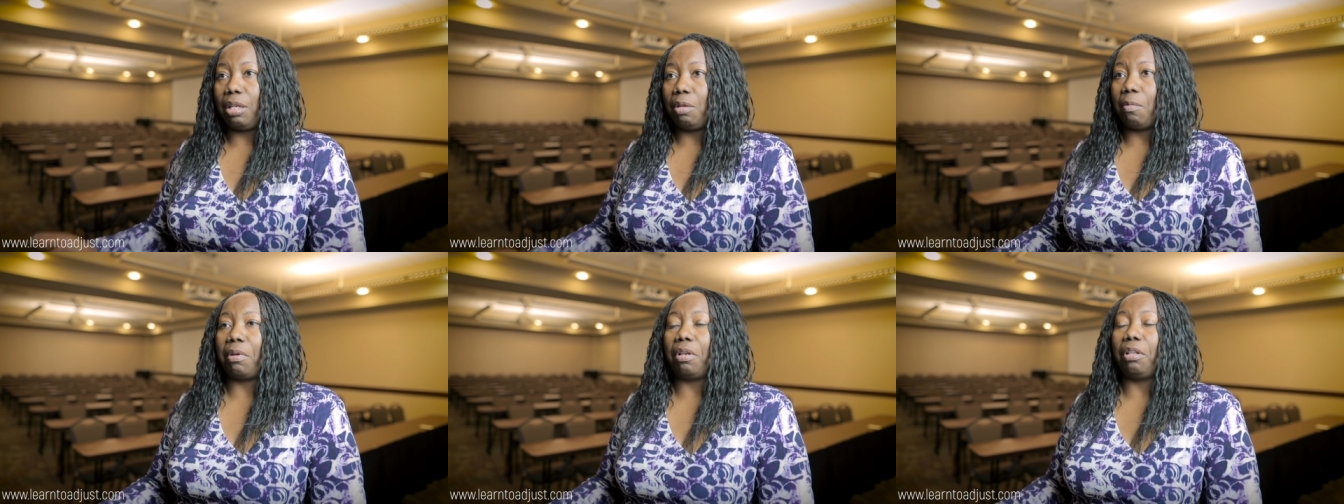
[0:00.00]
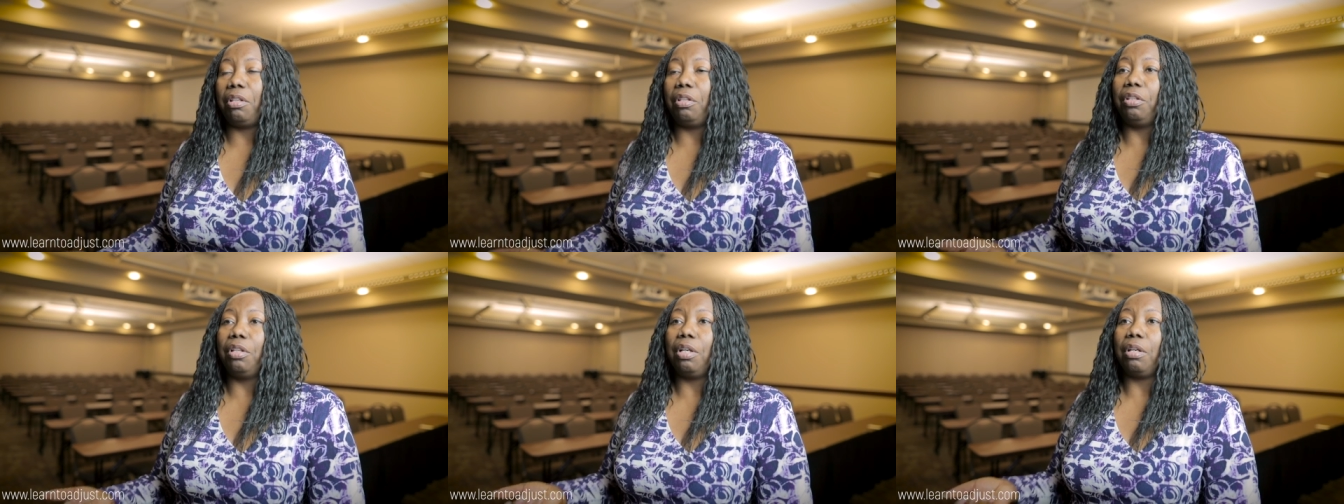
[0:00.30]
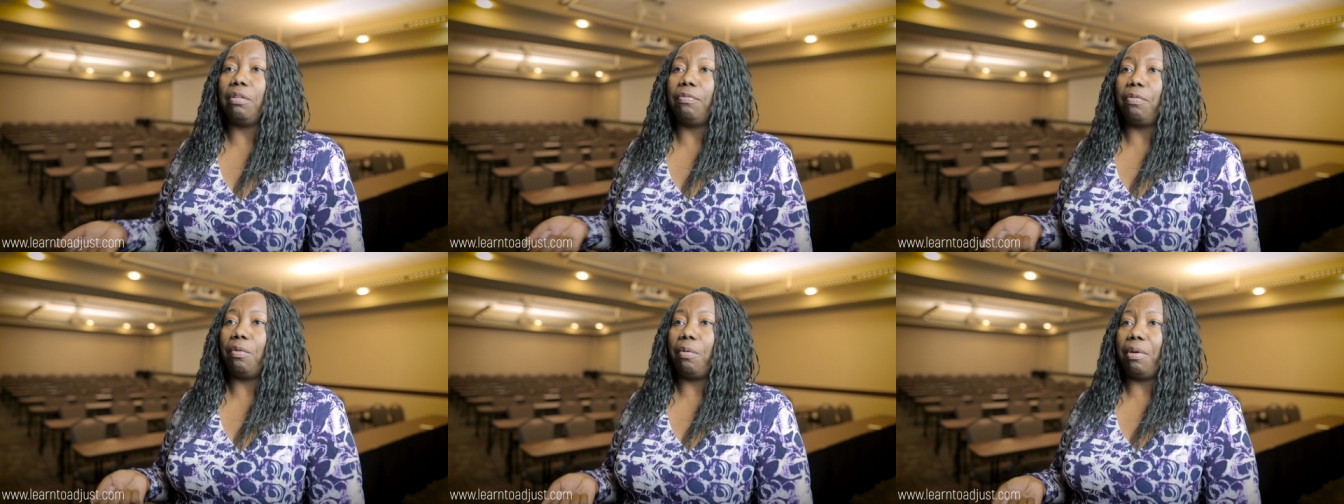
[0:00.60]
you want to
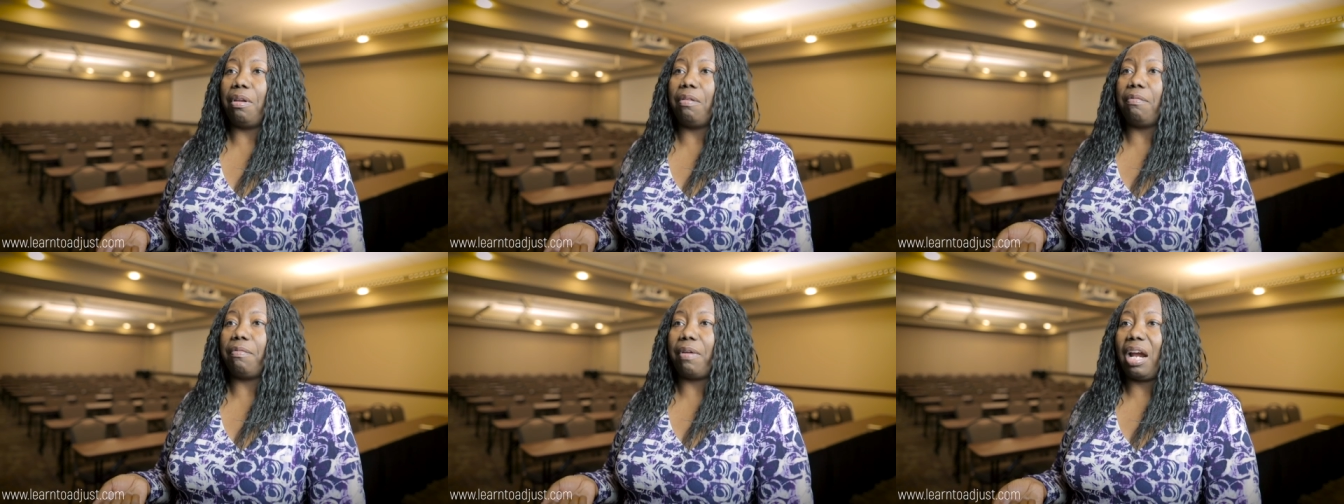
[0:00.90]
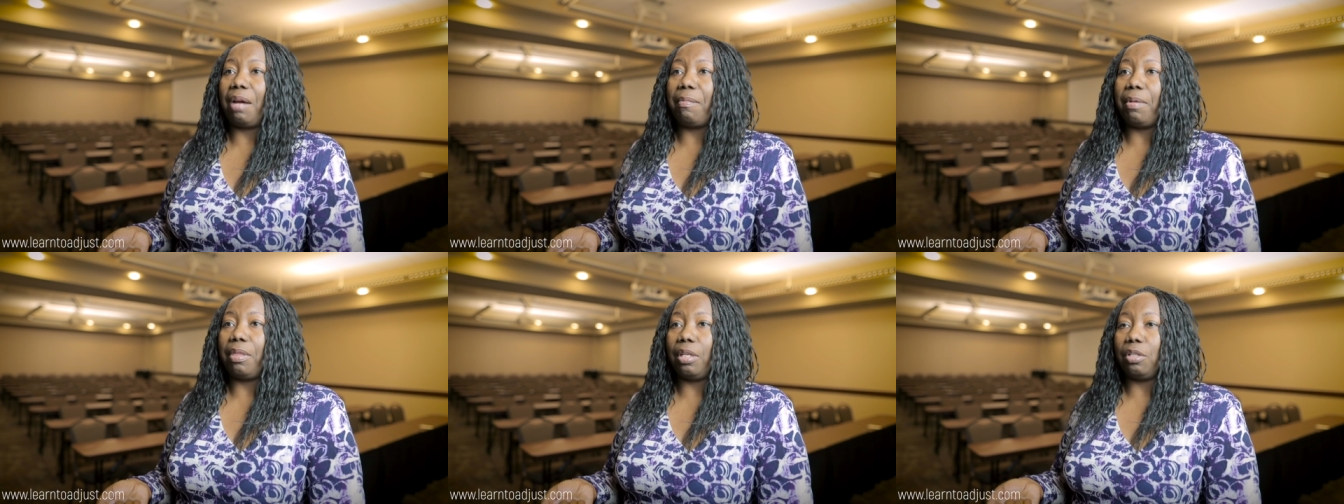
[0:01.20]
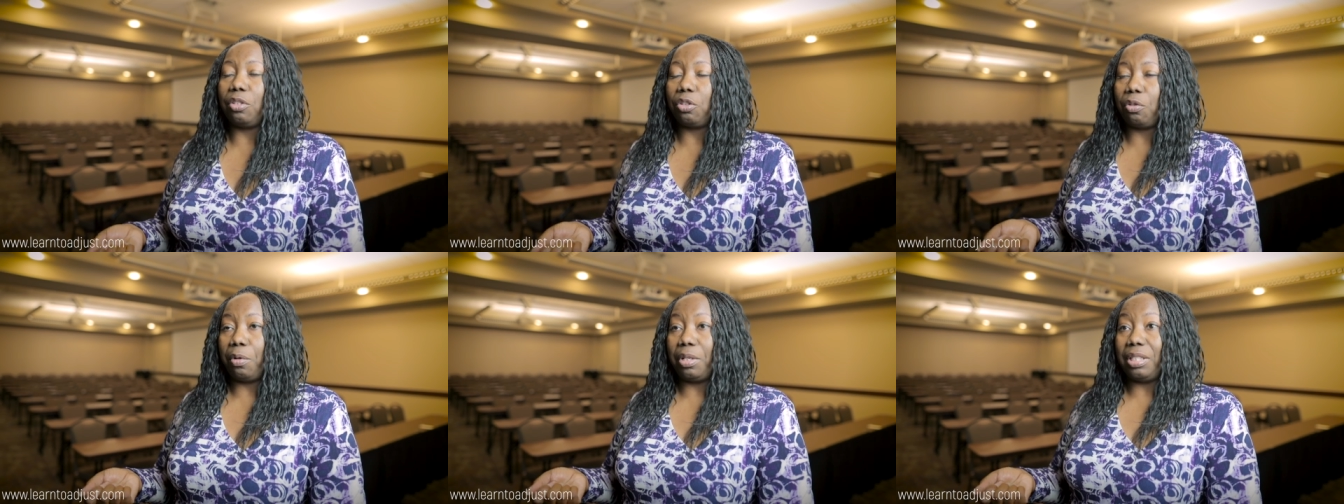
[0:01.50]
look for an environment
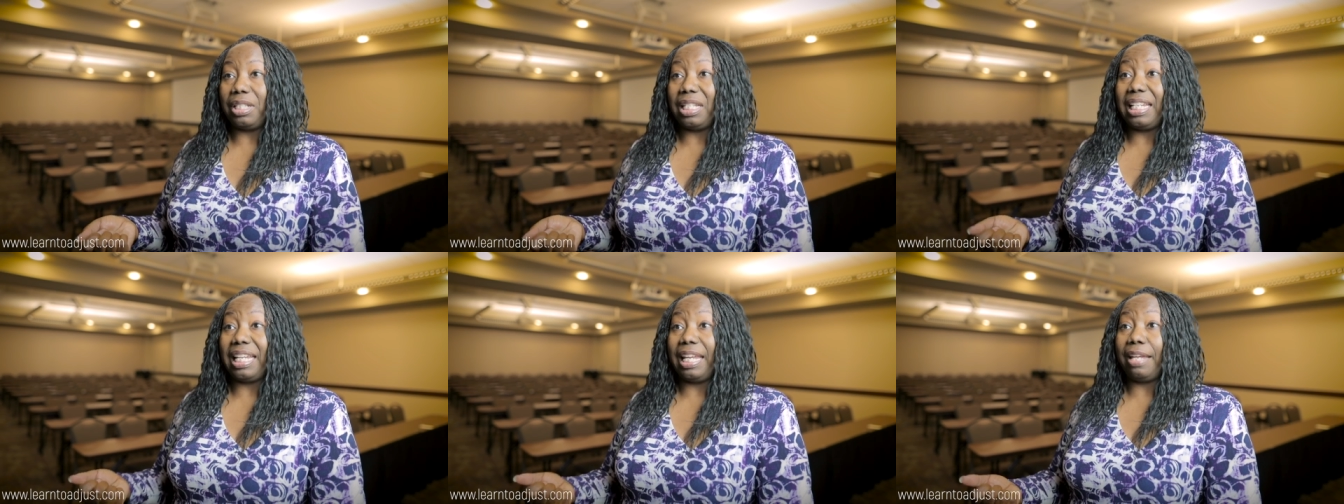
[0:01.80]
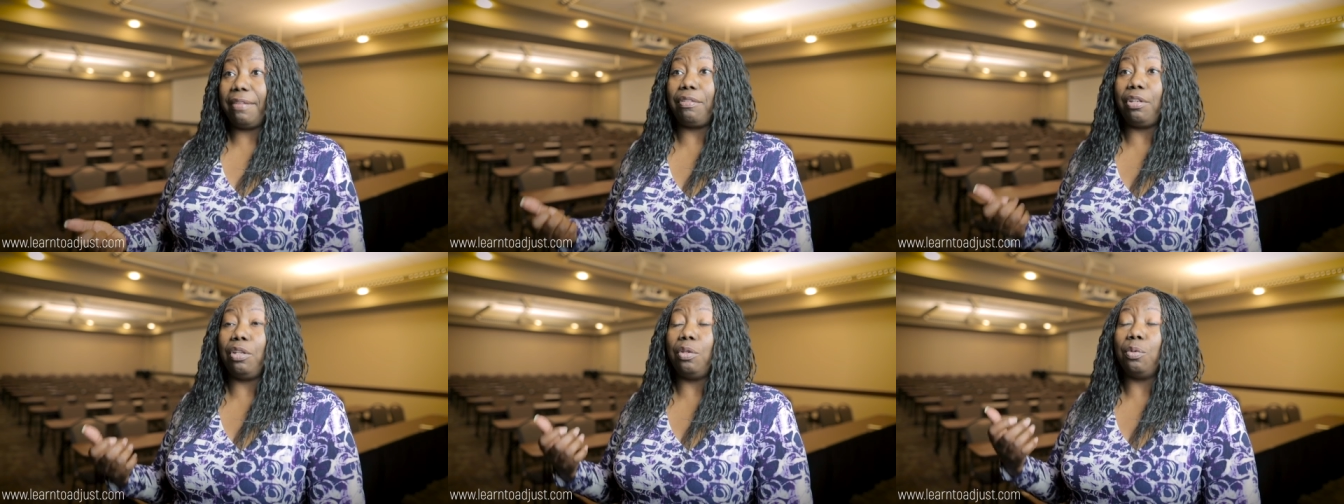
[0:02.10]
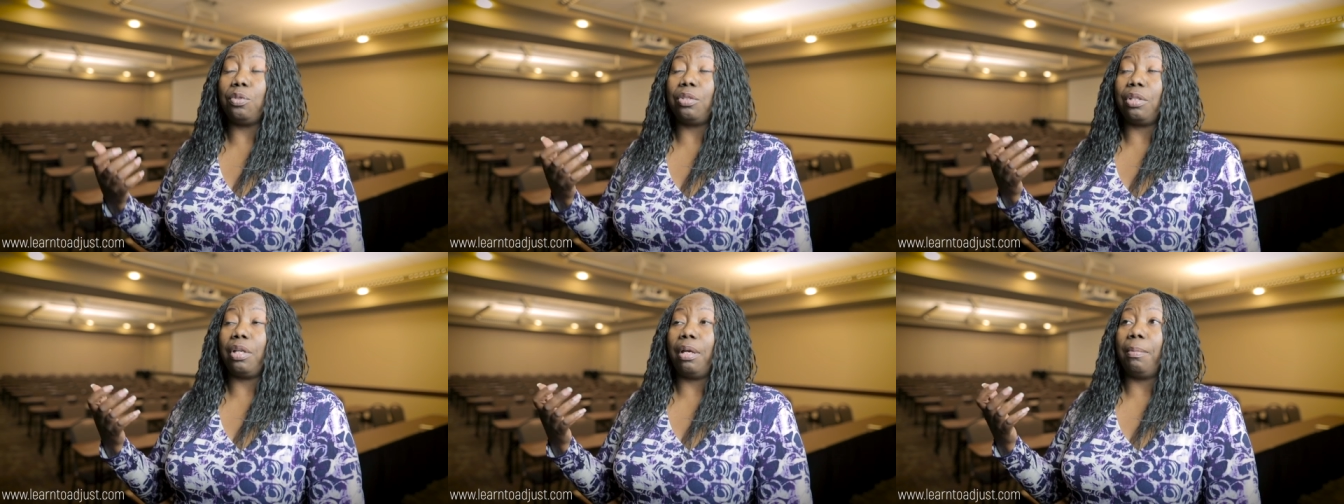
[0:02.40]
that's going to give
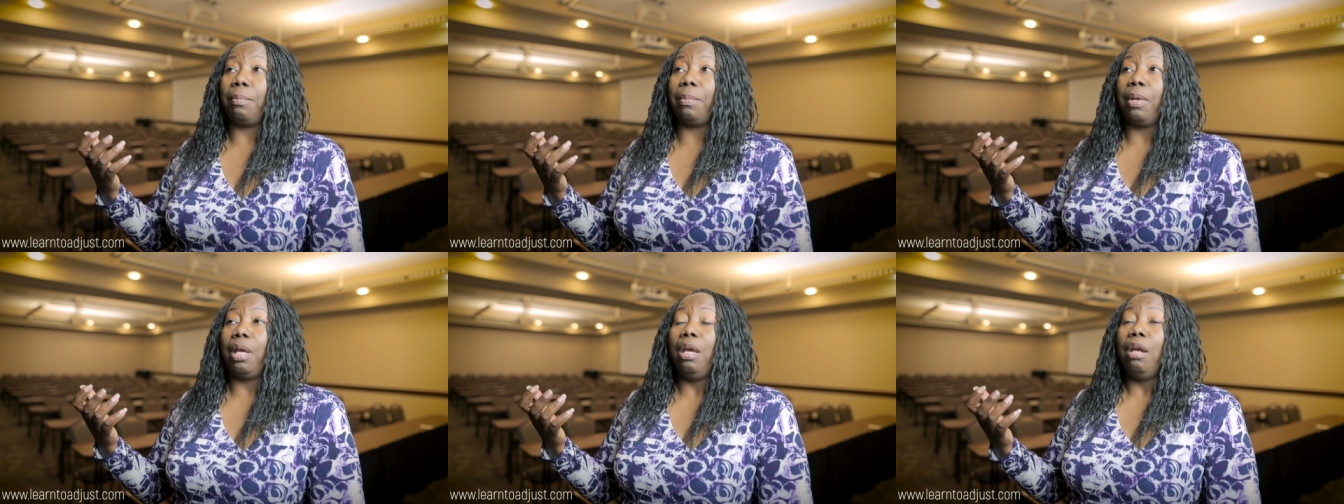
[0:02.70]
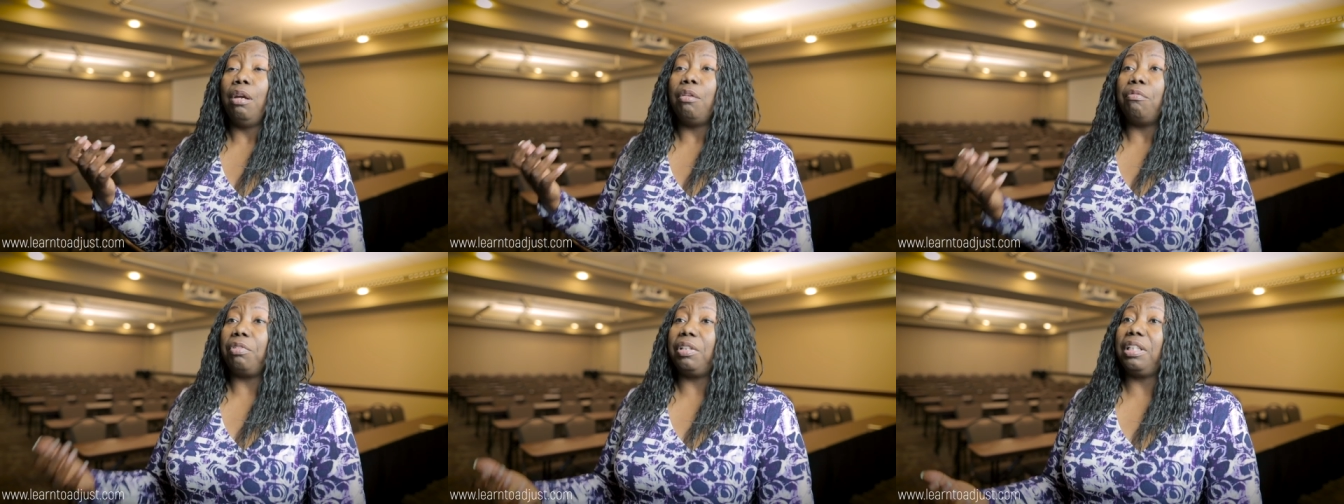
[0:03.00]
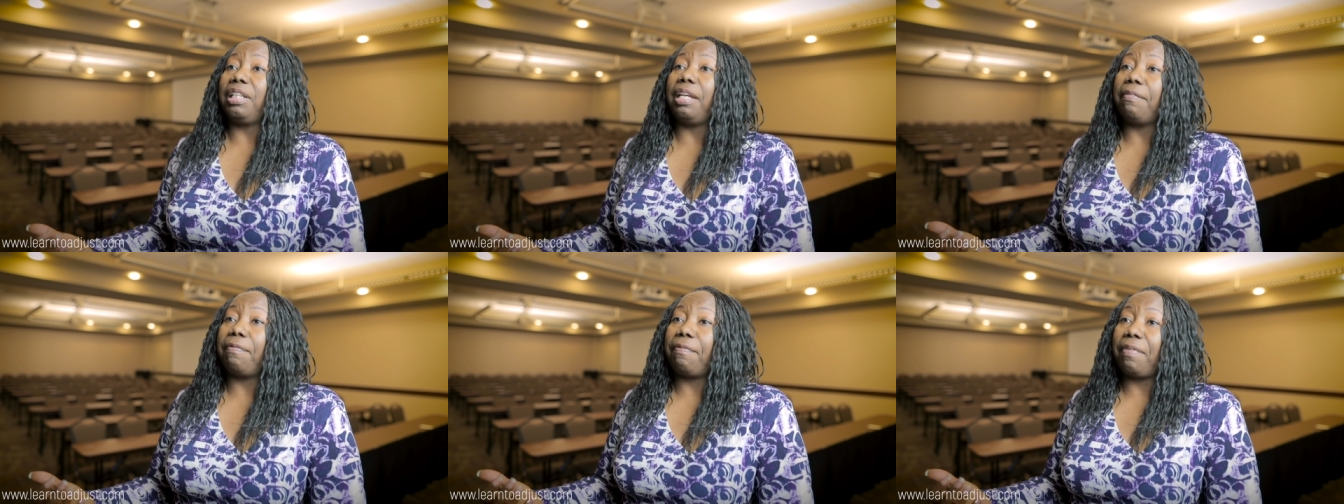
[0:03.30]
you some
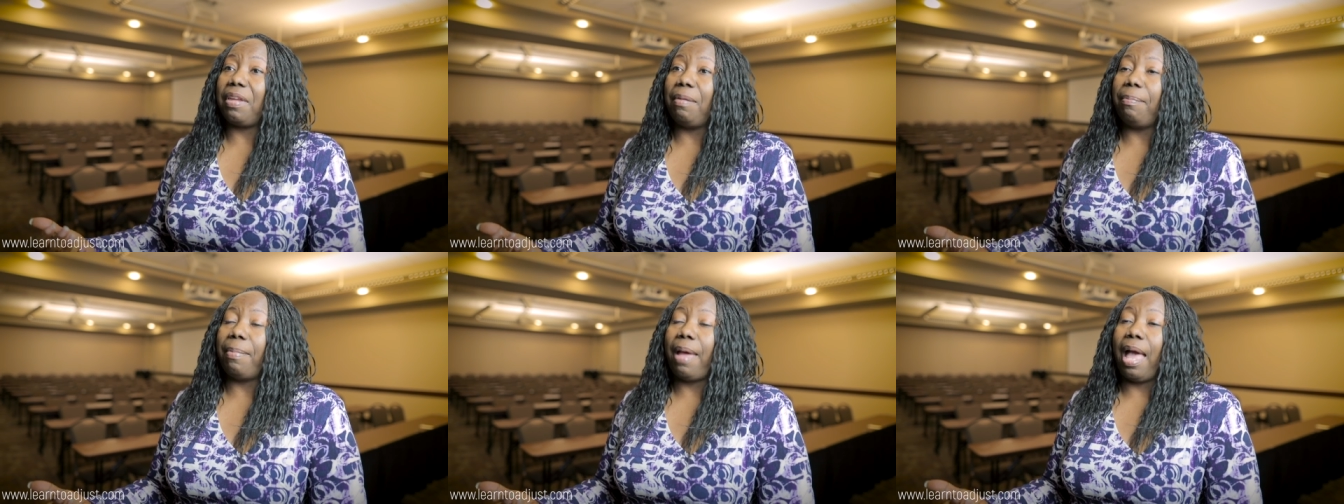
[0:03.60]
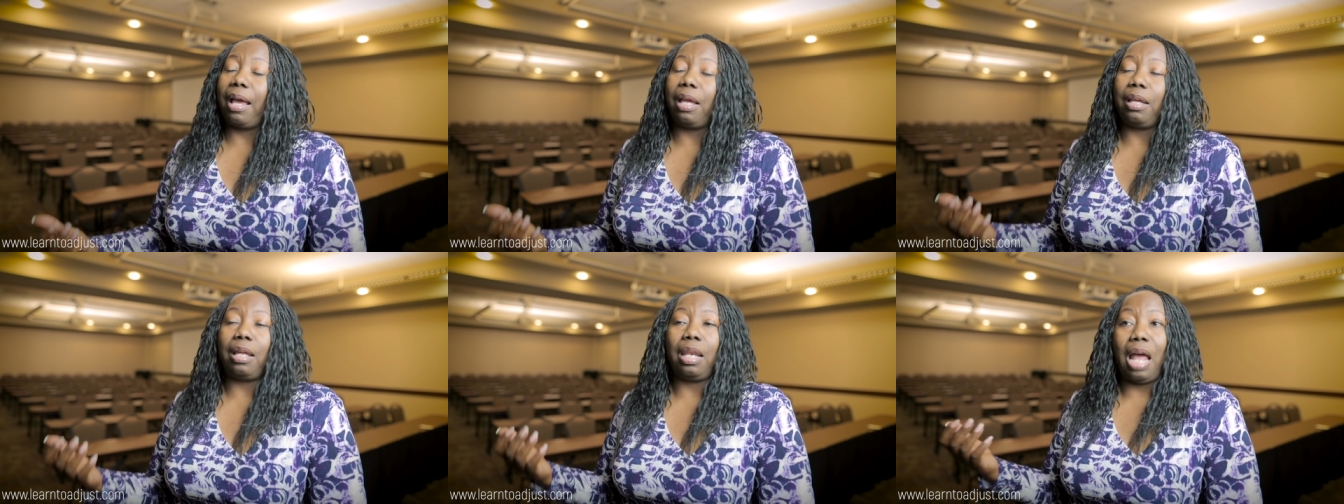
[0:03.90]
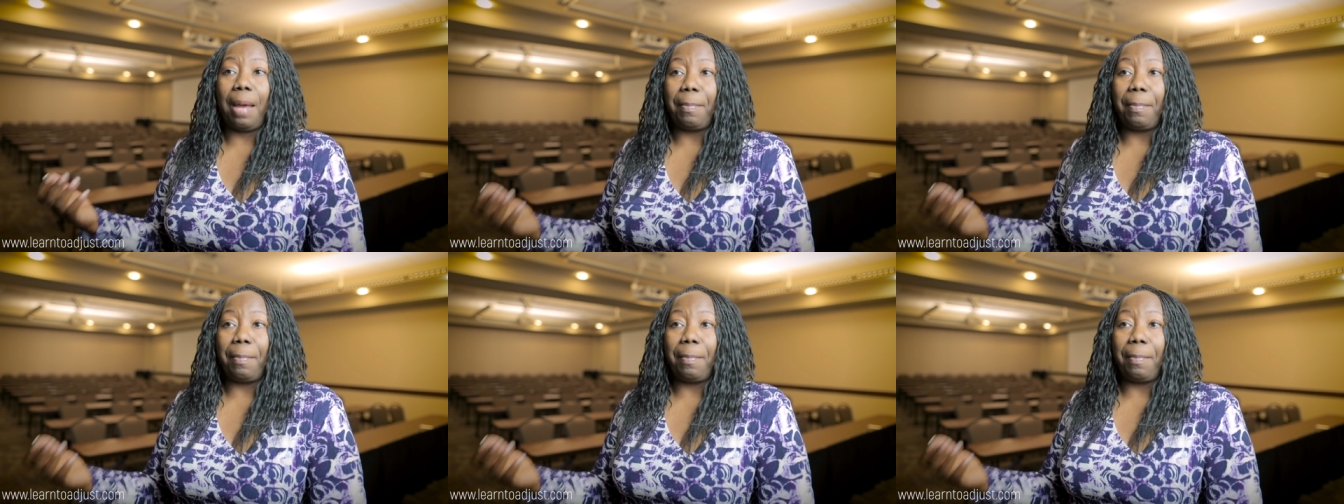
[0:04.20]
really good feedback, an